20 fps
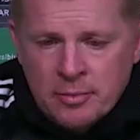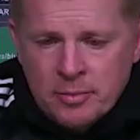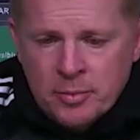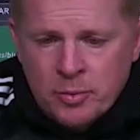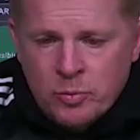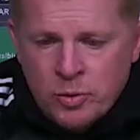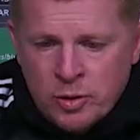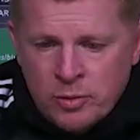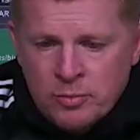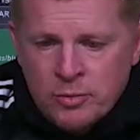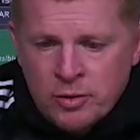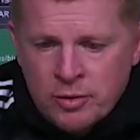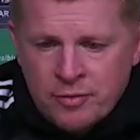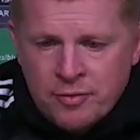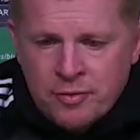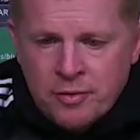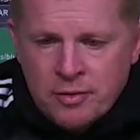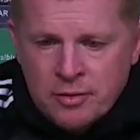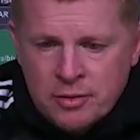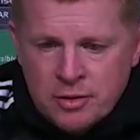But what I'm looking
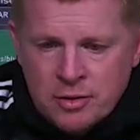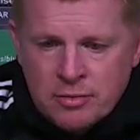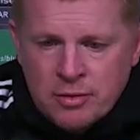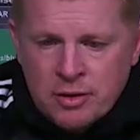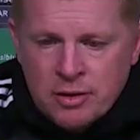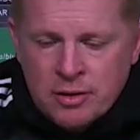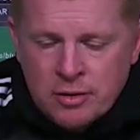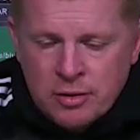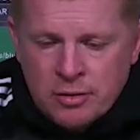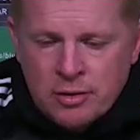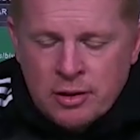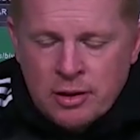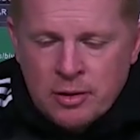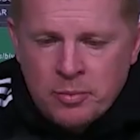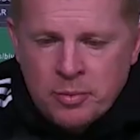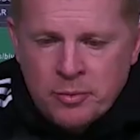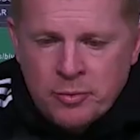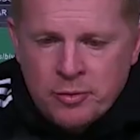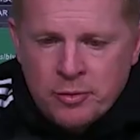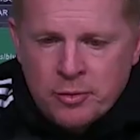for is a real good team
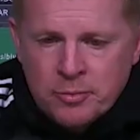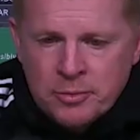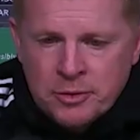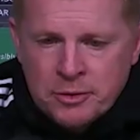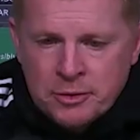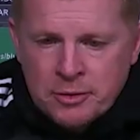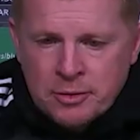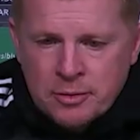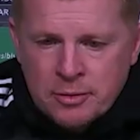performance.